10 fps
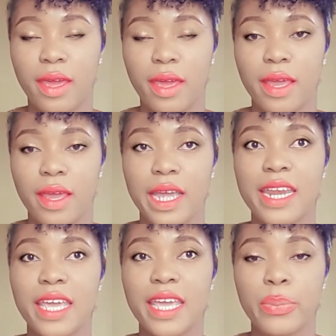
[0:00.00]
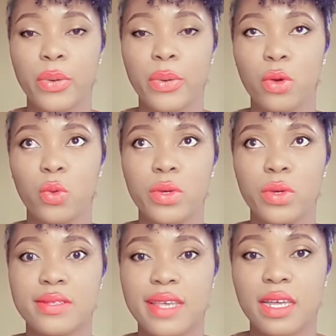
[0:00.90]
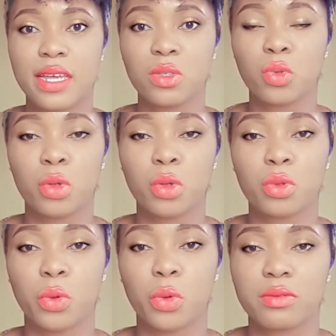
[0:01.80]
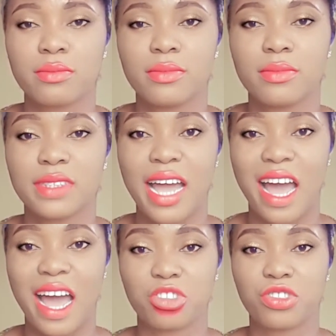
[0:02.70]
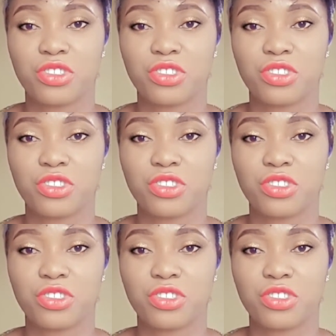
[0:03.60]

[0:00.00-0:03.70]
In Igbo, we say ntonto, ash.